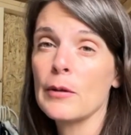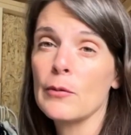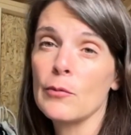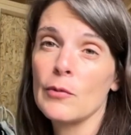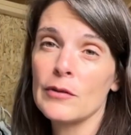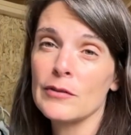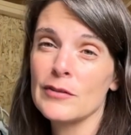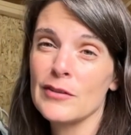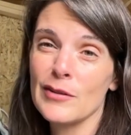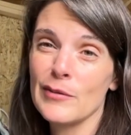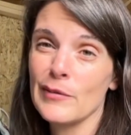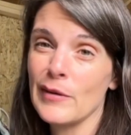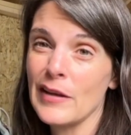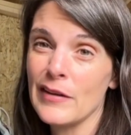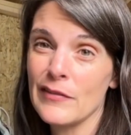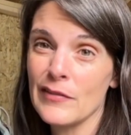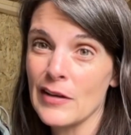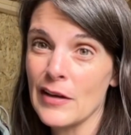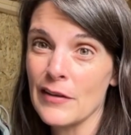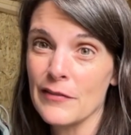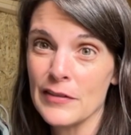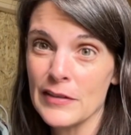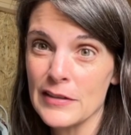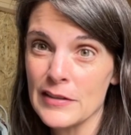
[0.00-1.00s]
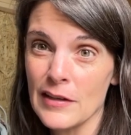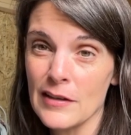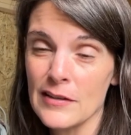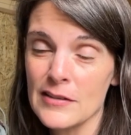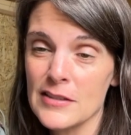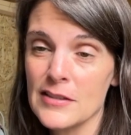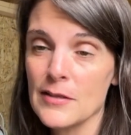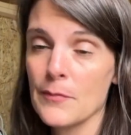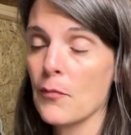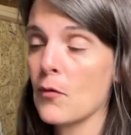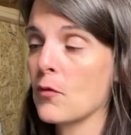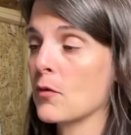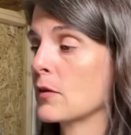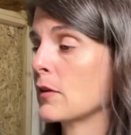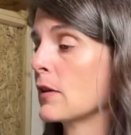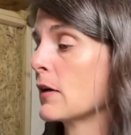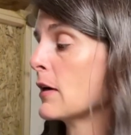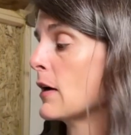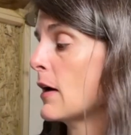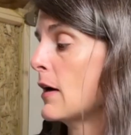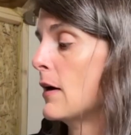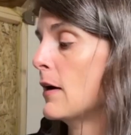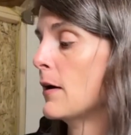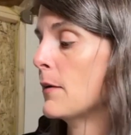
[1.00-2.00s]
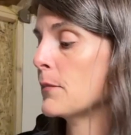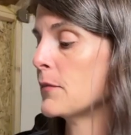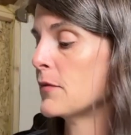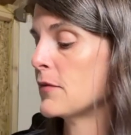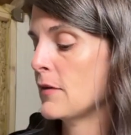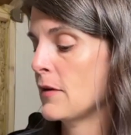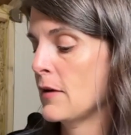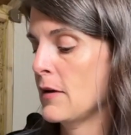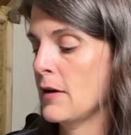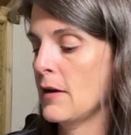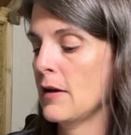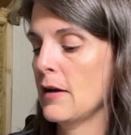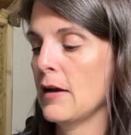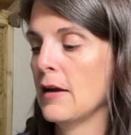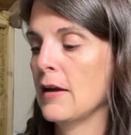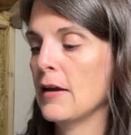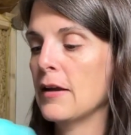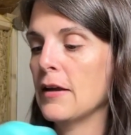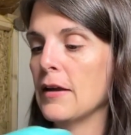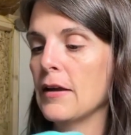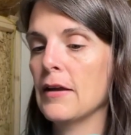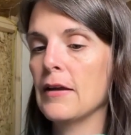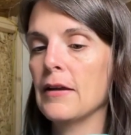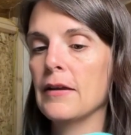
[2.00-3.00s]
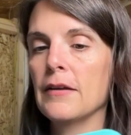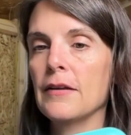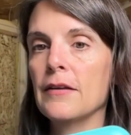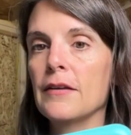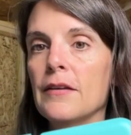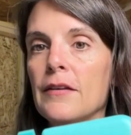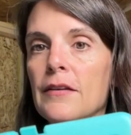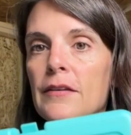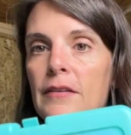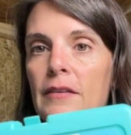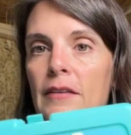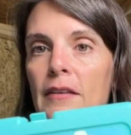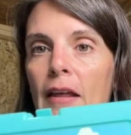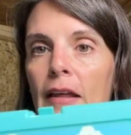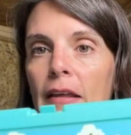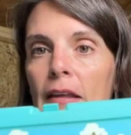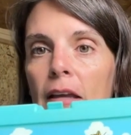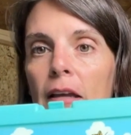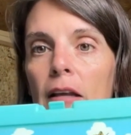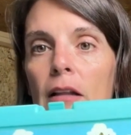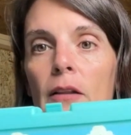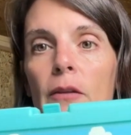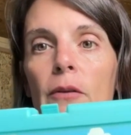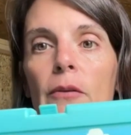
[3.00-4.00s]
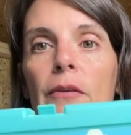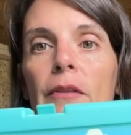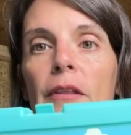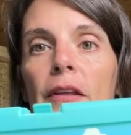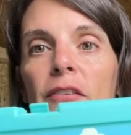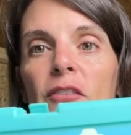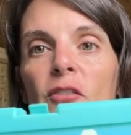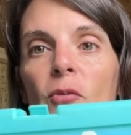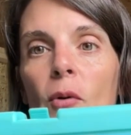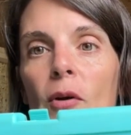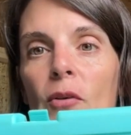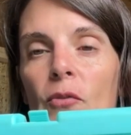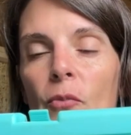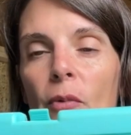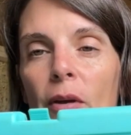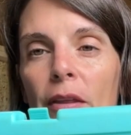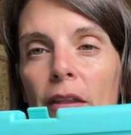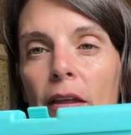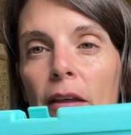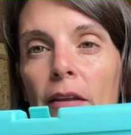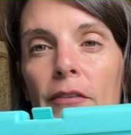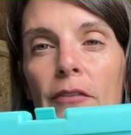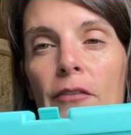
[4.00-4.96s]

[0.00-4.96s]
will do even if it does support the comps, is like include this one with it.